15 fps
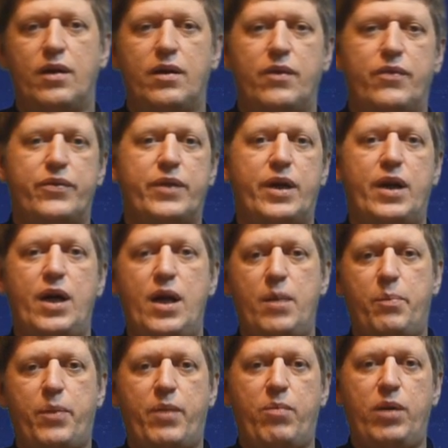Where the
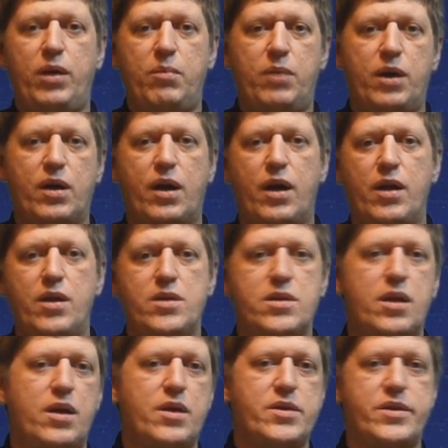pencil touches the
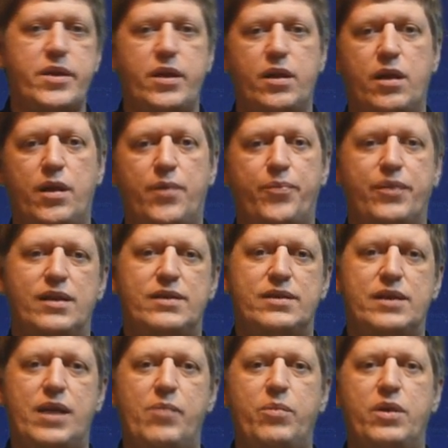herring, the
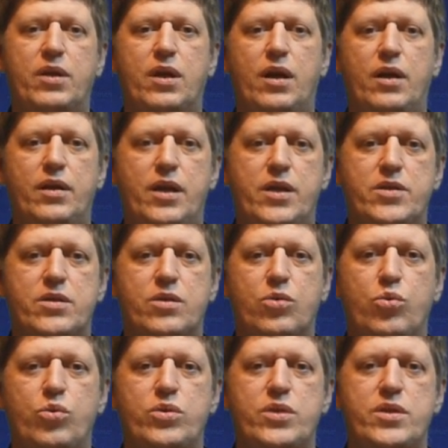continuity ends,
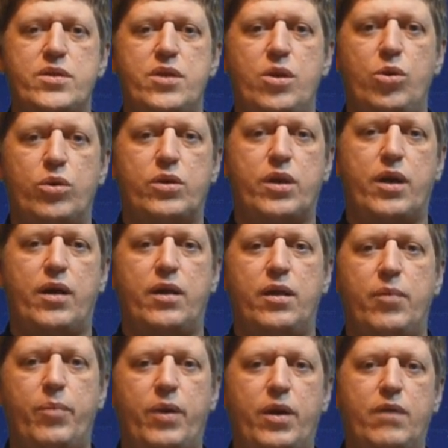and even
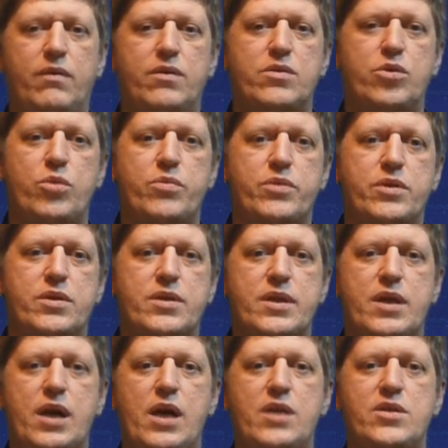if we drop the
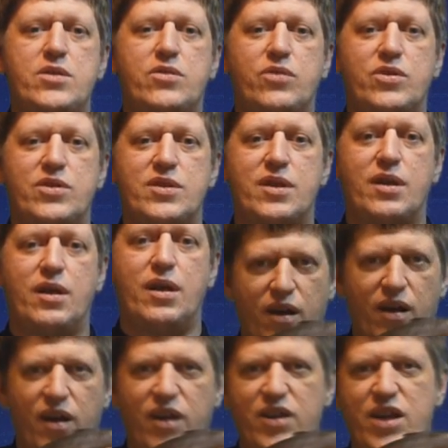pencil into the
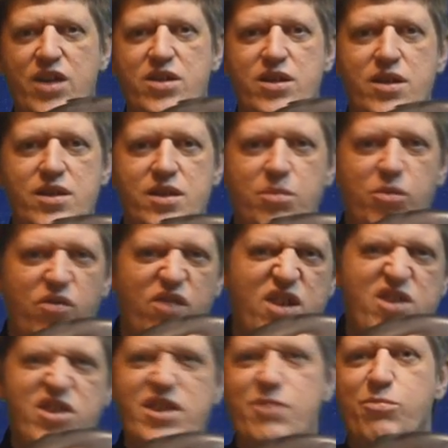herring, it will be the
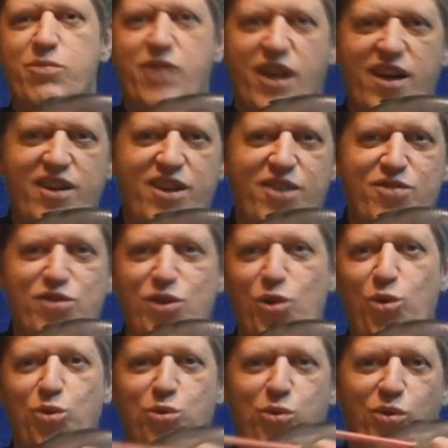line where the
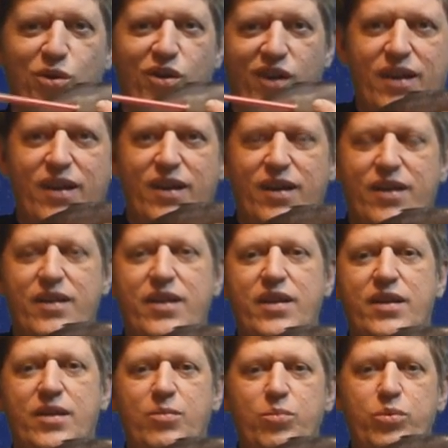herring is touching a
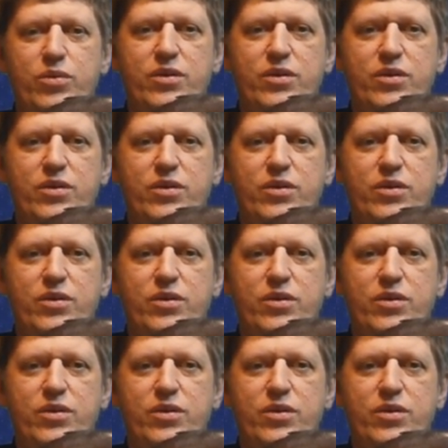pencil.